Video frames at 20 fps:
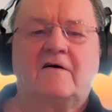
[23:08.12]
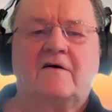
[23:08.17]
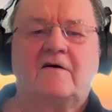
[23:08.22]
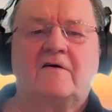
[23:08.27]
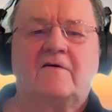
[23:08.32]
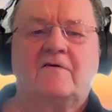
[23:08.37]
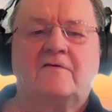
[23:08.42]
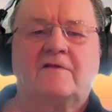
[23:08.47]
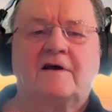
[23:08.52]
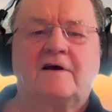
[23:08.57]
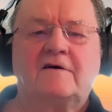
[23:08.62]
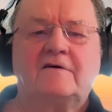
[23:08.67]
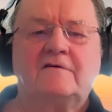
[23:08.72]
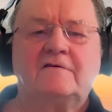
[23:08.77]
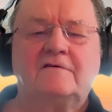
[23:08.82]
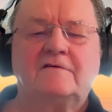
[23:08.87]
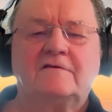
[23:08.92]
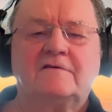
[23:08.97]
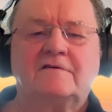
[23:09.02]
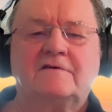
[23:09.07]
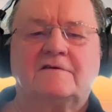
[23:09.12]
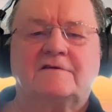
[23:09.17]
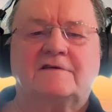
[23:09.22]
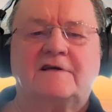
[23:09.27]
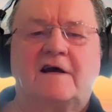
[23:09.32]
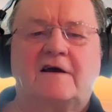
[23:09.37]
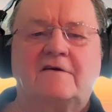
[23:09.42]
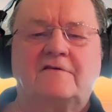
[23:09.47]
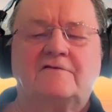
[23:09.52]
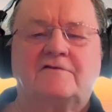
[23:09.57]
Although
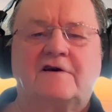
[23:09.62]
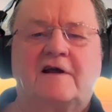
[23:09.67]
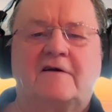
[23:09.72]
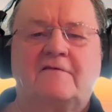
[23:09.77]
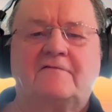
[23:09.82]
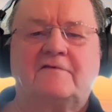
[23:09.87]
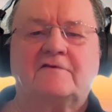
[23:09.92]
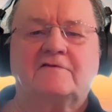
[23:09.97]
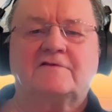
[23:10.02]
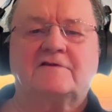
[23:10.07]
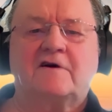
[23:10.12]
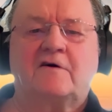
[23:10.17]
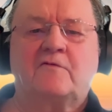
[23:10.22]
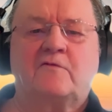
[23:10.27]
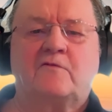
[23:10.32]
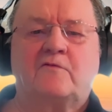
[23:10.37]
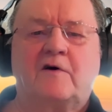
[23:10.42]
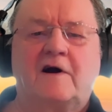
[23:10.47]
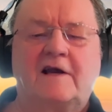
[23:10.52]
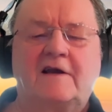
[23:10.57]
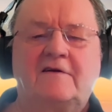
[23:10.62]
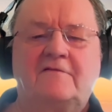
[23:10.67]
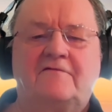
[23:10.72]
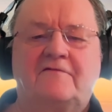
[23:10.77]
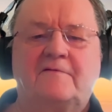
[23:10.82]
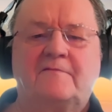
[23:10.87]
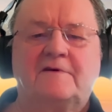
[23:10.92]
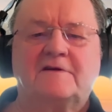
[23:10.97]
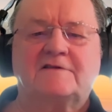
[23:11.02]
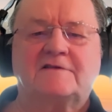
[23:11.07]
sound travels away
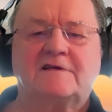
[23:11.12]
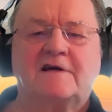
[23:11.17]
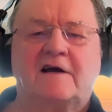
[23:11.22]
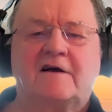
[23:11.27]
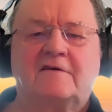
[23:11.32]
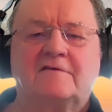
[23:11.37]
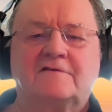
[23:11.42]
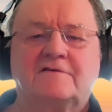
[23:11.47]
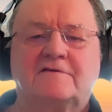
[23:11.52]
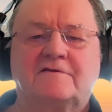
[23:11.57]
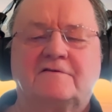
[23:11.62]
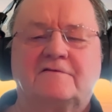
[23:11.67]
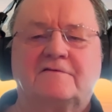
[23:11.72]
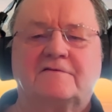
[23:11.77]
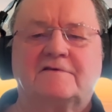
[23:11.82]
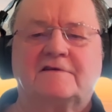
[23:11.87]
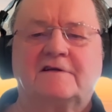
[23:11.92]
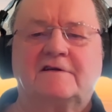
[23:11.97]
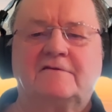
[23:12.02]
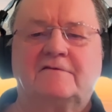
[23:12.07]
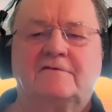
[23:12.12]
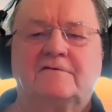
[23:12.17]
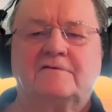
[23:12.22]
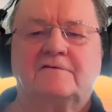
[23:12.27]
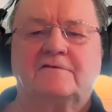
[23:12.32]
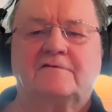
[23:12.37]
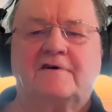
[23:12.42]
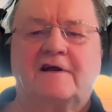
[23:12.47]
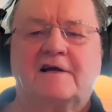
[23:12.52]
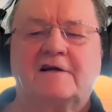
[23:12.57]
from a sound source in all
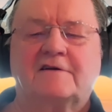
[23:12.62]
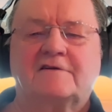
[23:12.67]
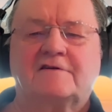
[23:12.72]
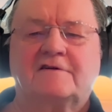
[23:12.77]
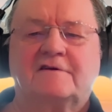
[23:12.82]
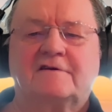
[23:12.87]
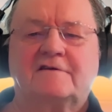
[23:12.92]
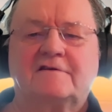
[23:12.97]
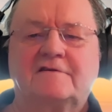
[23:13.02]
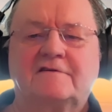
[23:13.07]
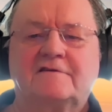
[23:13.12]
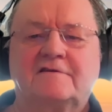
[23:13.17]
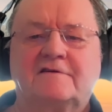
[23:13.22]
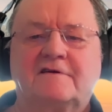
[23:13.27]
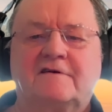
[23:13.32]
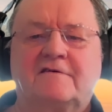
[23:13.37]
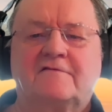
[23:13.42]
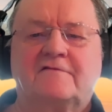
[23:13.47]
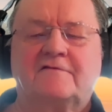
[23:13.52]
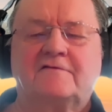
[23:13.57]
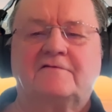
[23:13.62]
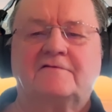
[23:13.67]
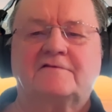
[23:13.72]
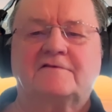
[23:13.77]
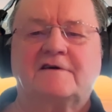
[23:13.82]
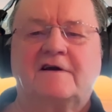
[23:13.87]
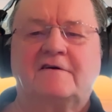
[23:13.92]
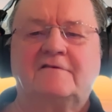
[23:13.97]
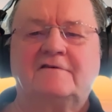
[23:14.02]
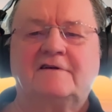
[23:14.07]
directions, of
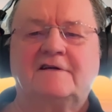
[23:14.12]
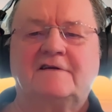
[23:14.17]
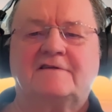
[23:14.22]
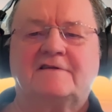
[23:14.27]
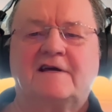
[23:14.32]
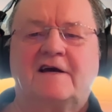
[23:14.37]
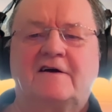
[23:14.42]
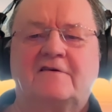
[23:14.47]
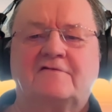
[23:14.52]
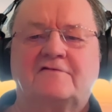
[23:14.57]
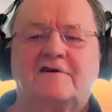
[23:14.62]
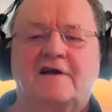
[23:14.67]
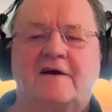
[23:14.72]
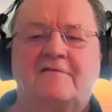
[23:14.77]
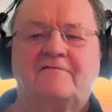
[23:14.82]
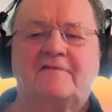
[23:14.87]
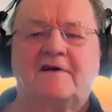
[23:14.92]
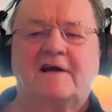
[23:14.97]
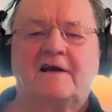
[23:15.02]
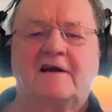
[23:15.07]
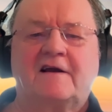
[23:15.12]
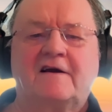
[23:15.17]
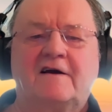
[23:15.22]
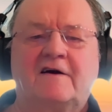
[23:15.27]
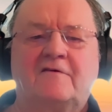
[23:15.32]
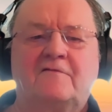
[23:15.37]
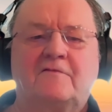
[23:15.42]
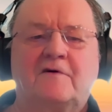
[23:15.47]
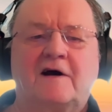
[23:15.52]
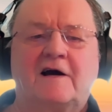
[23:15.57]
course, only sound traveling
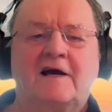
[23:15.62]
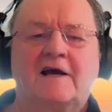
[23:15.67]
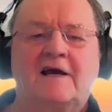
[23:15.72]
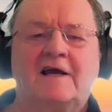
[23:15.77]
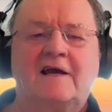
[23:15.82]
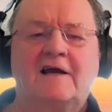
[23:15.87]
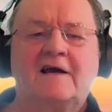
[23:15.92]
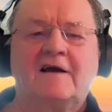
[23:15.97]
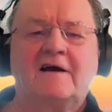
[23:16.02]
away